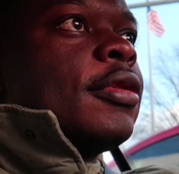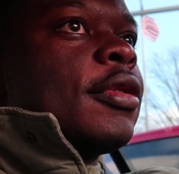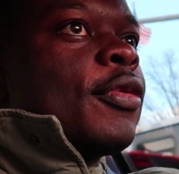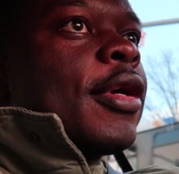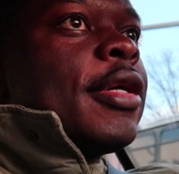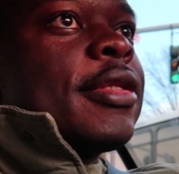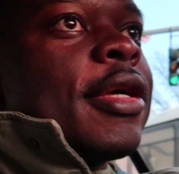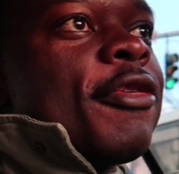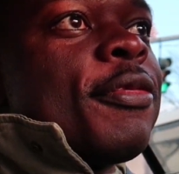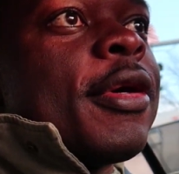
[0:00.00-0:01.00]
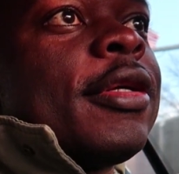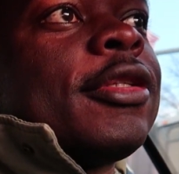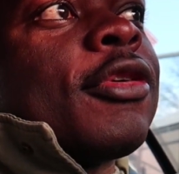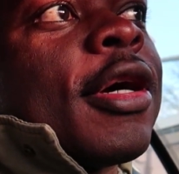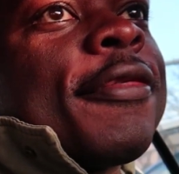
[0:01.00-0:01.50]
it's like, why is everybody
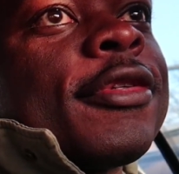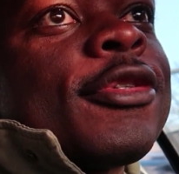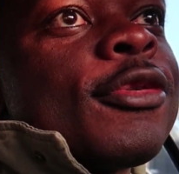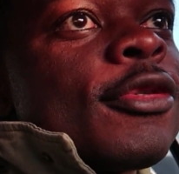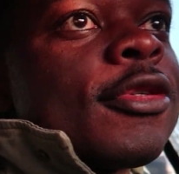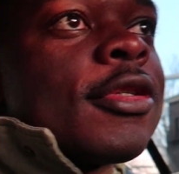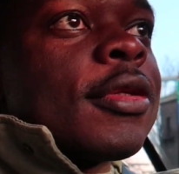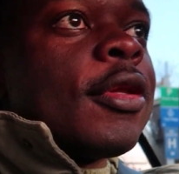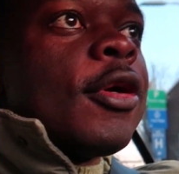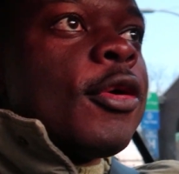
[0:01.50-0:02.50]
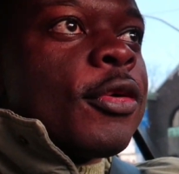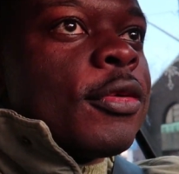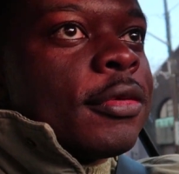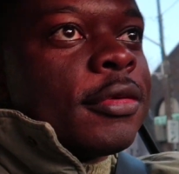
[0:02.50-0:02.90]
driving so slow?